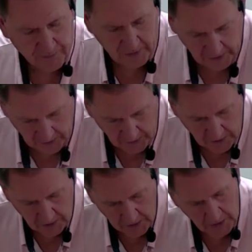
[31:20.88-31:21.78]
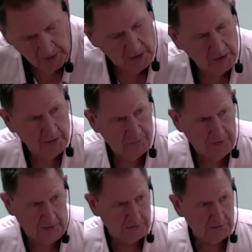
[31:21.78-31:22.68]
in the cut and on the
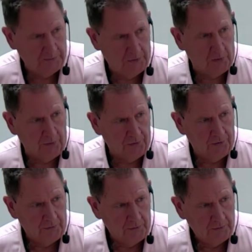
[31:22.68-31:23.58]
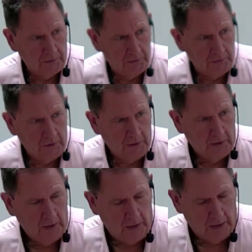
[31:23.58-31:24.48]
piece, both.
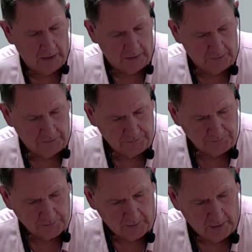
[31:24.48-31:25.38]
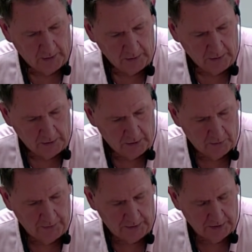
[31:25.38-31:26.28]
You know,
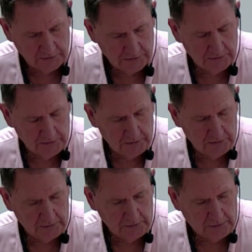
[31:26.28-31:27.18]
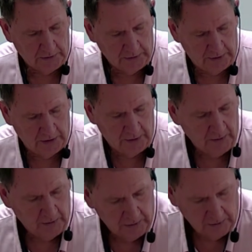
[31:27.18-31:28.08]
because again,
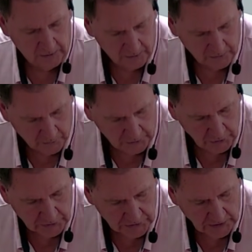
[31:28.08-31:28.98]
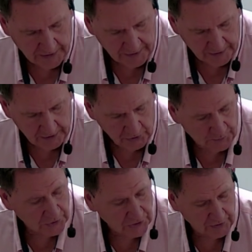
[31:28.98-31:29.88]
when you slide it in, you're
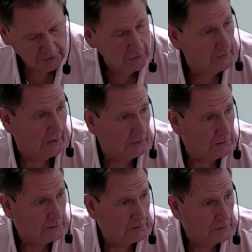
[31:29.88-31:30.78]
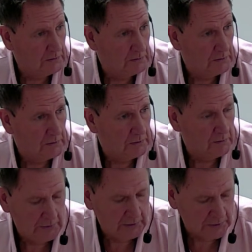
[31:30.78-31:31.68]
pushing the glue out
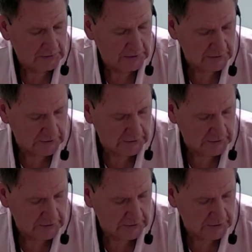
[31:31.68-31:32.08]
because